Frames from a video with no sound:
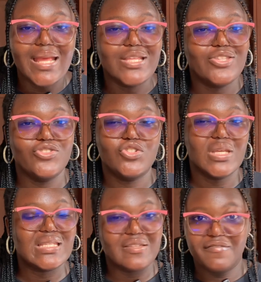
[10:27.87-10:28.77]
It's
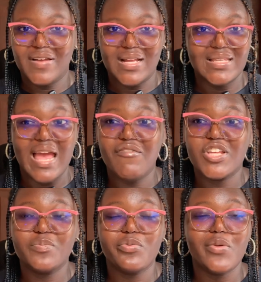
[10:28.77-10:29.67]
just the fact. I have
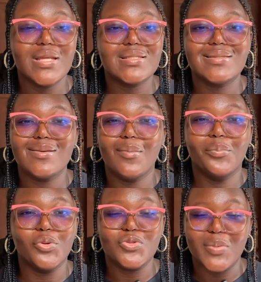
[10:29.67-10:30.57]
experienced
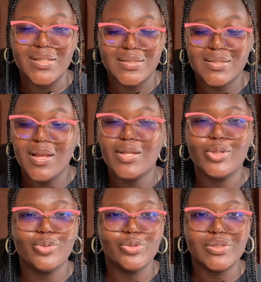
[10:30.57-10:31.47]
both ways,
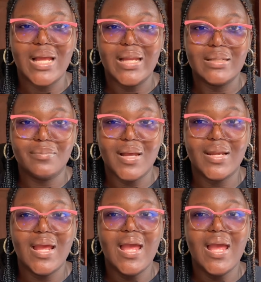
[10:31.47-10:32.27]
the good and the bad.